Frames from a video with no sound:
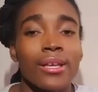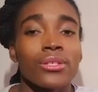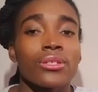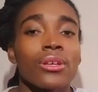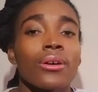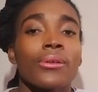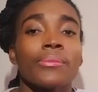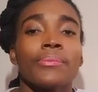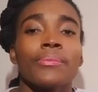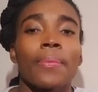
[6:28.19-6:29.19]
So
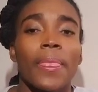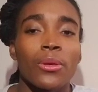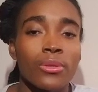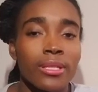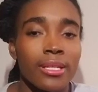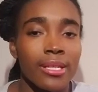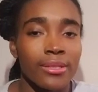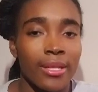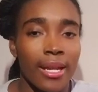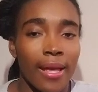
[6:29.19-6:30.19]
use the
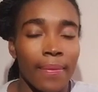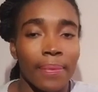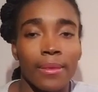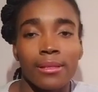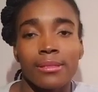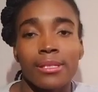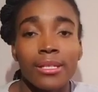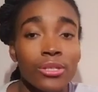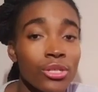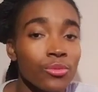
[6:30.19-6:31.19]
internet, stay
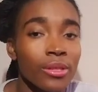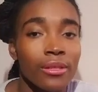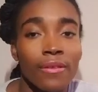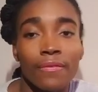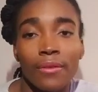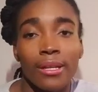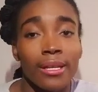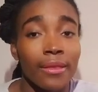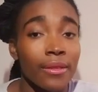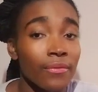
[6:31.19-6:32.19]
in touch with your friend,
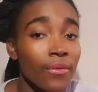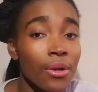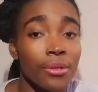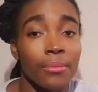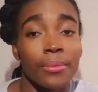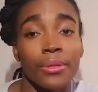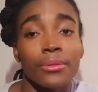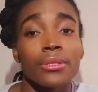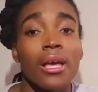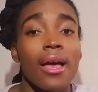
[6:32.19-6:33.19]
get their phone number,
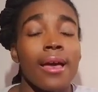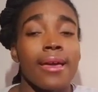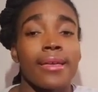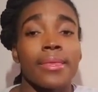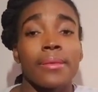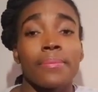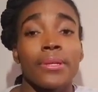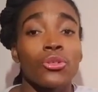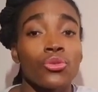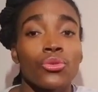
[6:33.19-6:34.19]
and then be
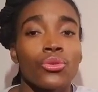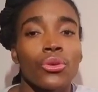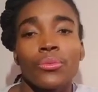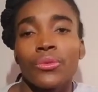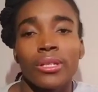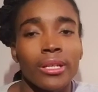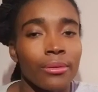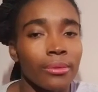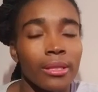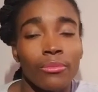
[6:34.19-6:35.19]
sure you communicate
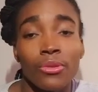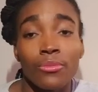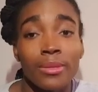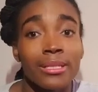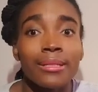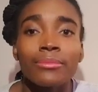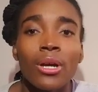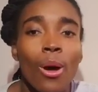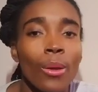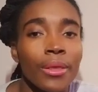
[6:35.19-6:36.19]
with them. When you miss them,
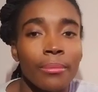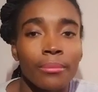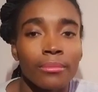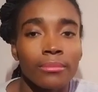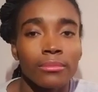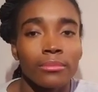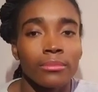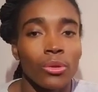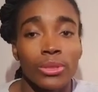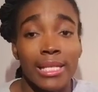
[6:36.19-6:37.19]
call them
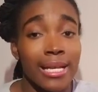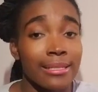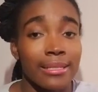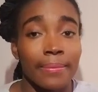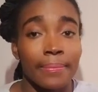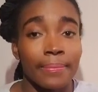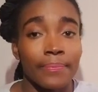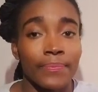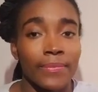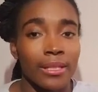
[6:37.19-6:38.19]
or text them
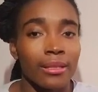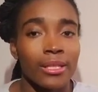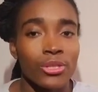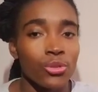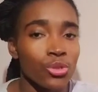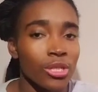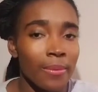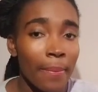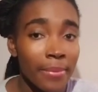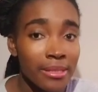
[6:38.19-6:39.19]
there's no shame
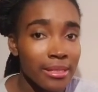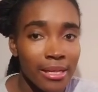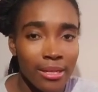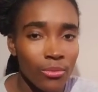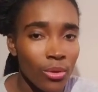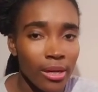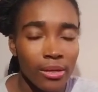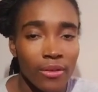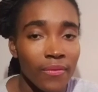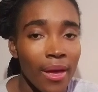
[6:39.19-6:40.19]
at missing anyone in
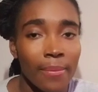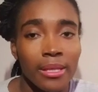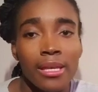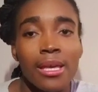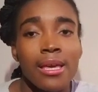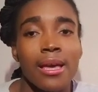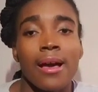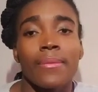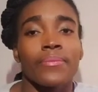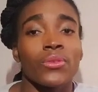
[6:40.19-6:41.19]
your family.
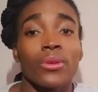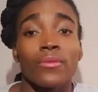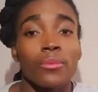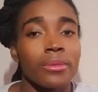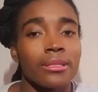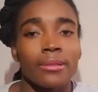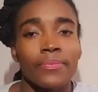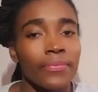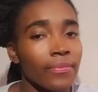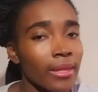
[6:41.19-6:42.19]
Um, so if you miss them,
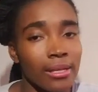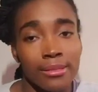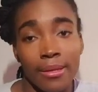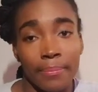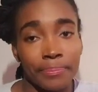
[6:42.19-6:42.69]
text them.